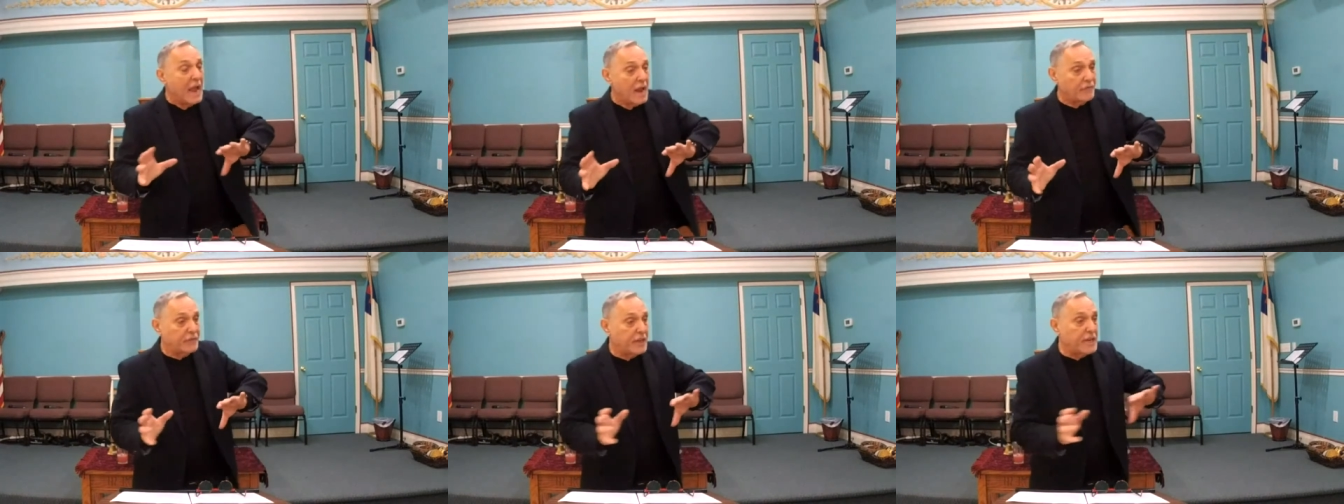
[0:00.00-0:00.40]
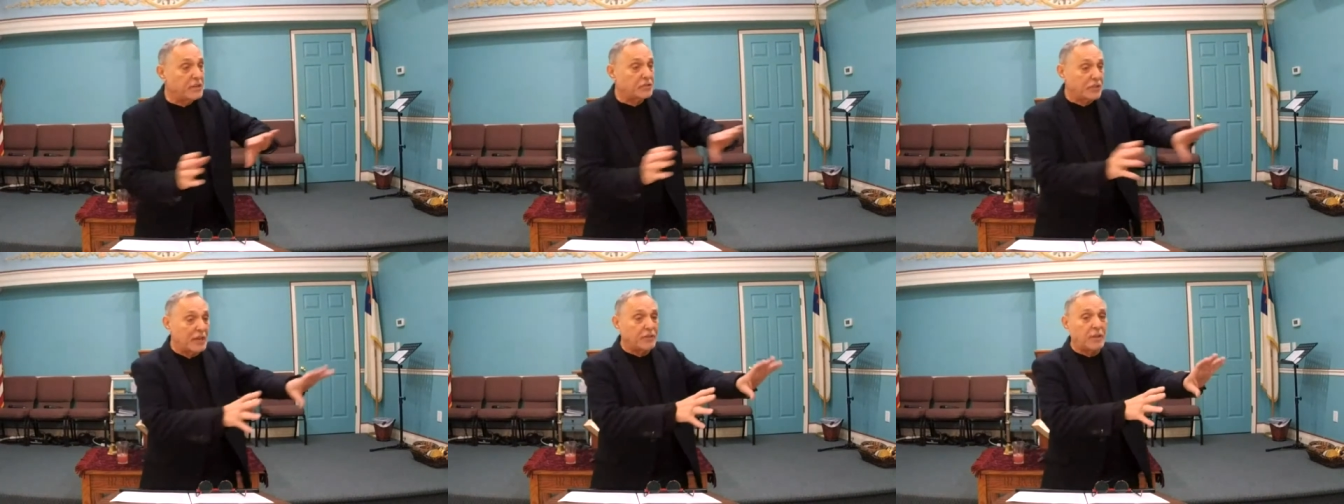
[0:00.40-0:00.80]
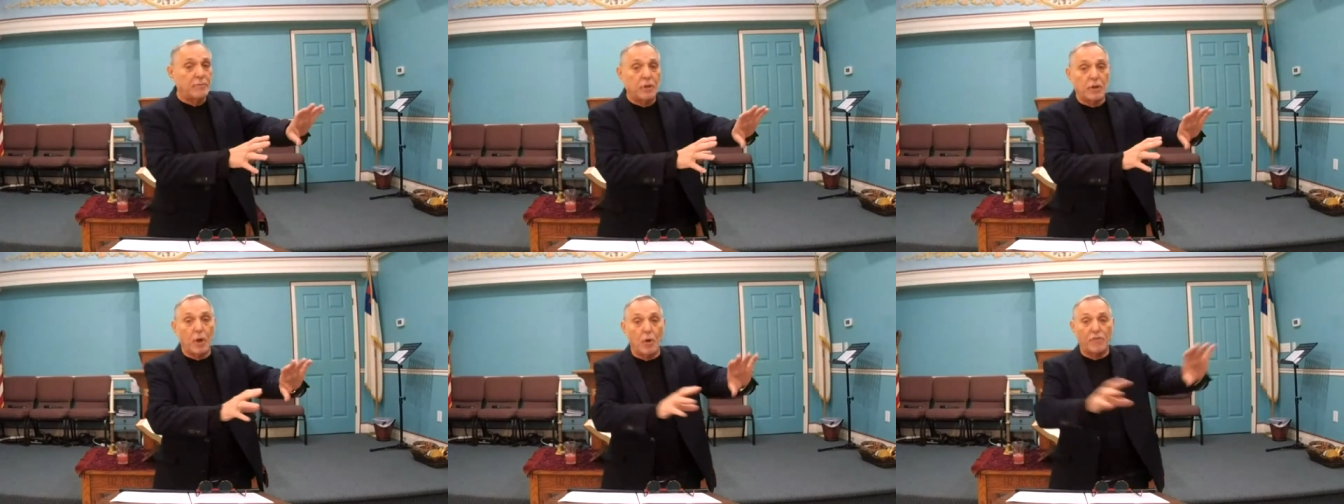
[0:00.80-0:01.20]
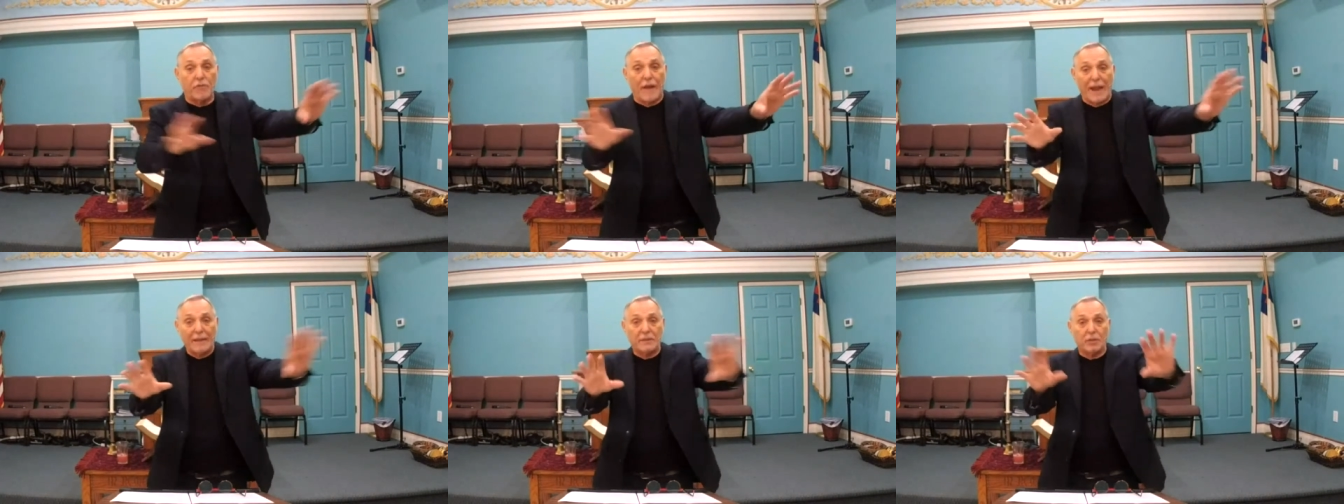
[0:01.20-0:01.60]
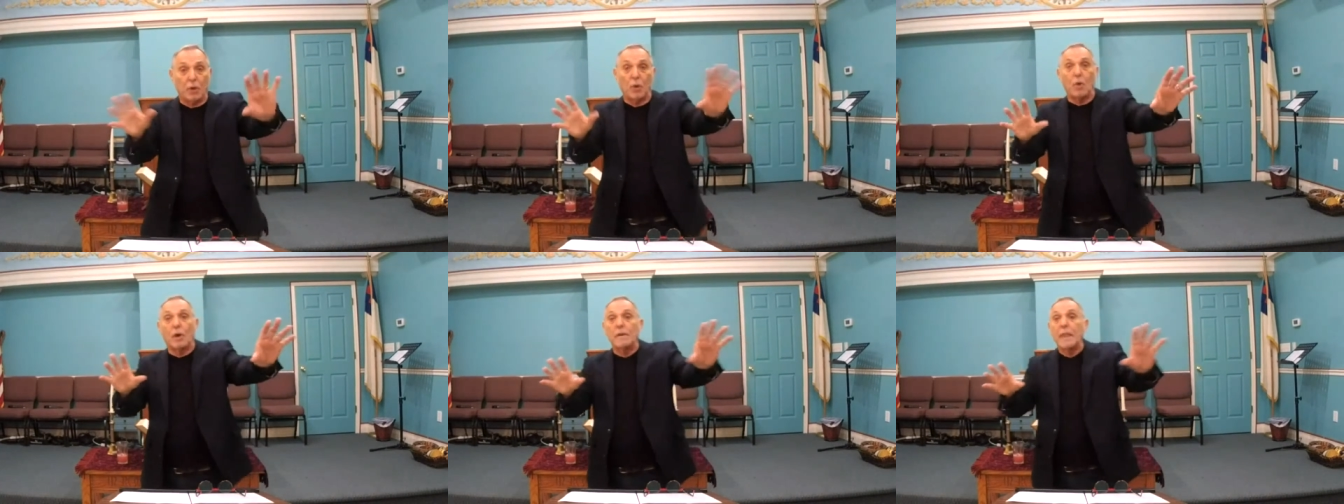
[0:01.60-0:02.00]
after he sent them to go find the
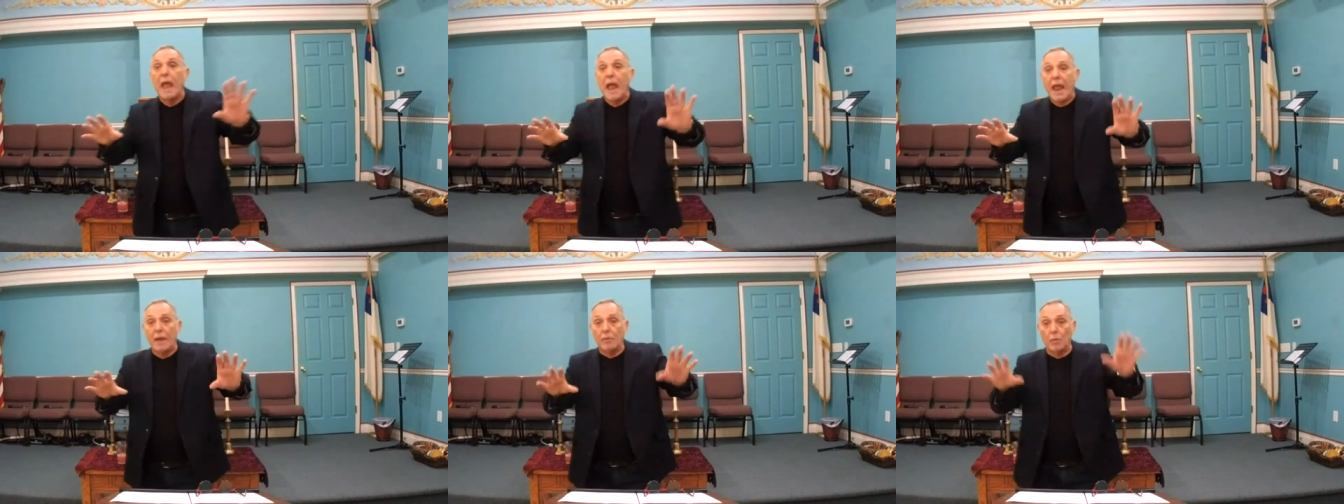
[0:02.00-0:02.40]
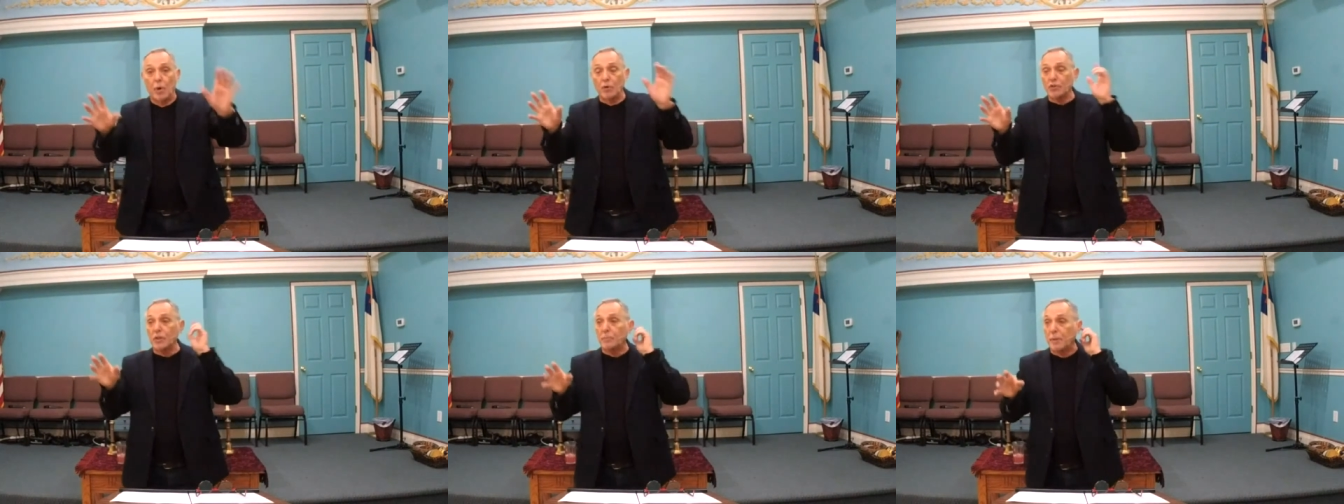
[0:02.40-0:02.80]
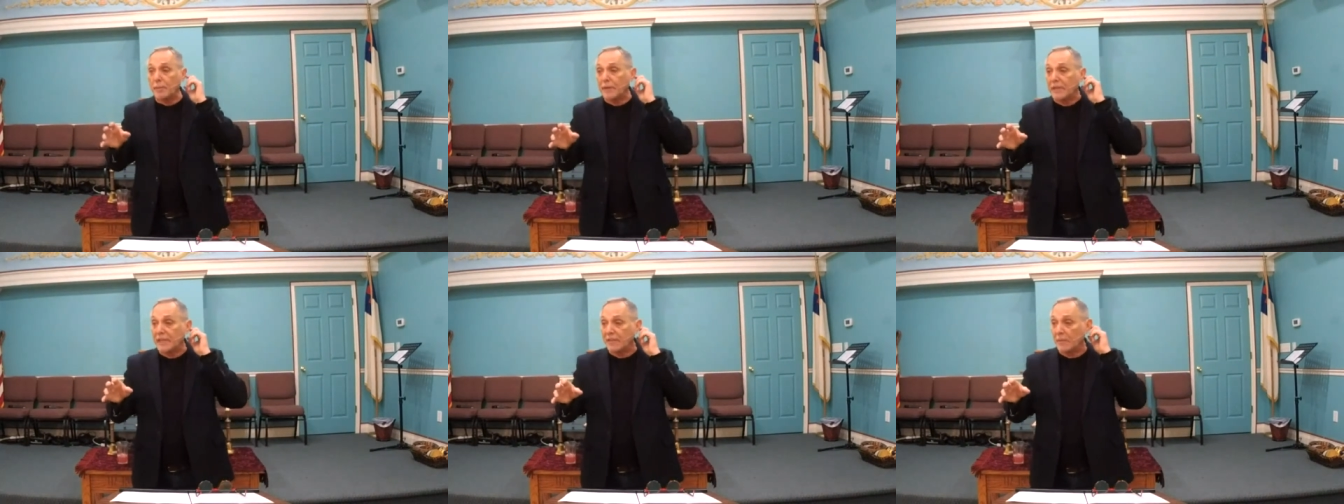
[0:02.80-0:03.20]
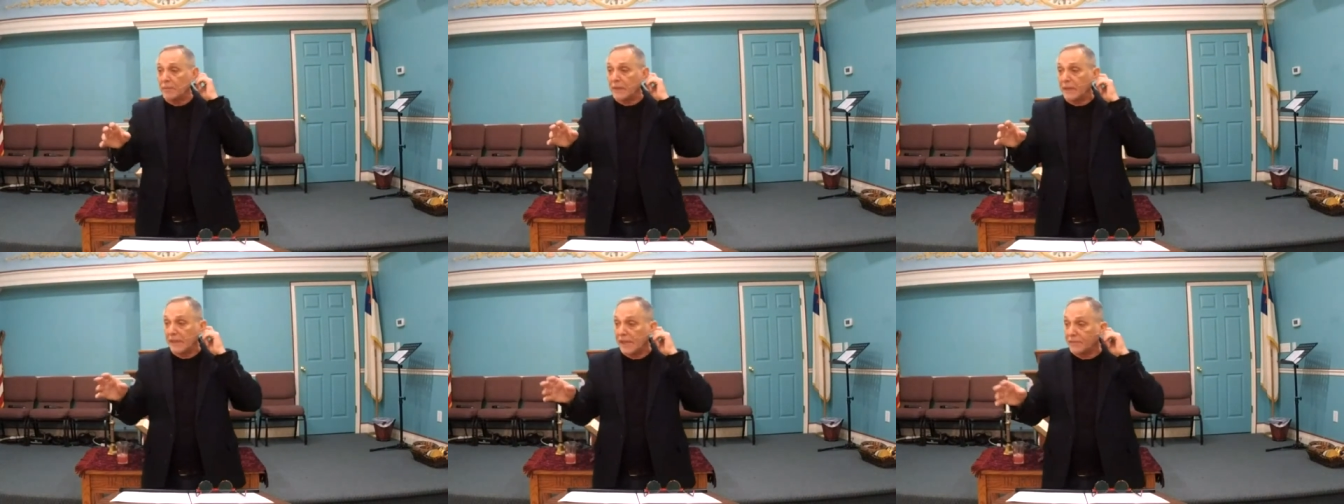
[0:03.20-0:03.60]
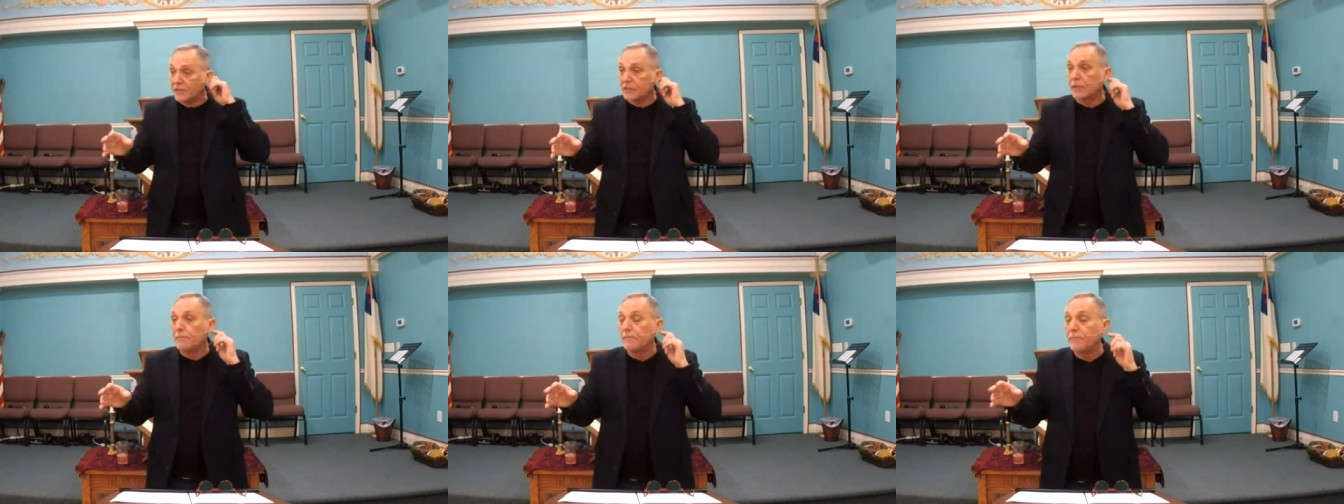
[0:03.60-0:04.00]
Lord and worship him and give him the
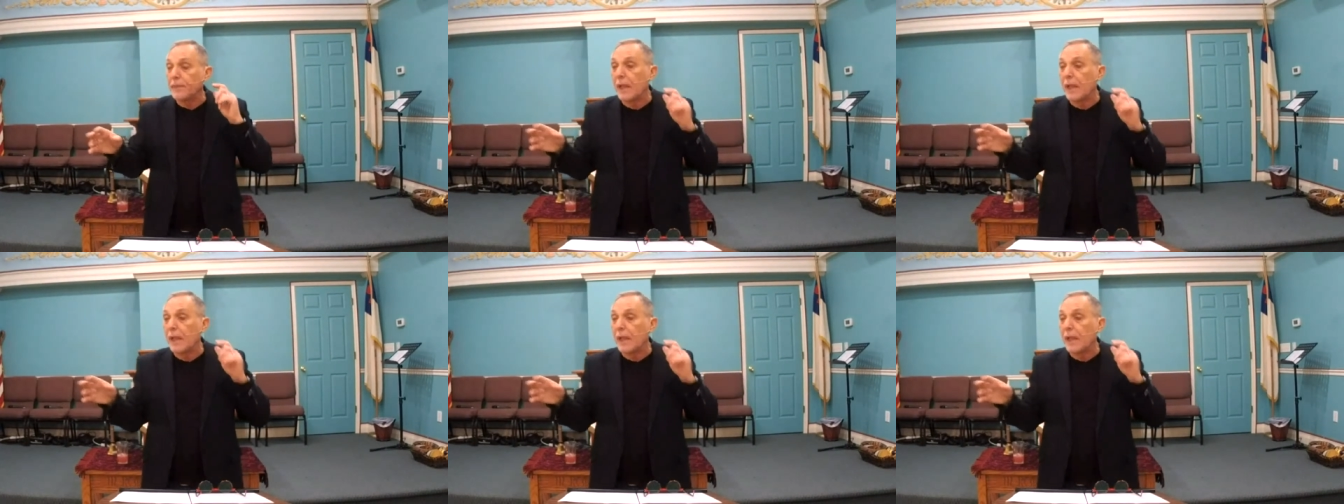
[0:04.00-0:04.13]
gifts,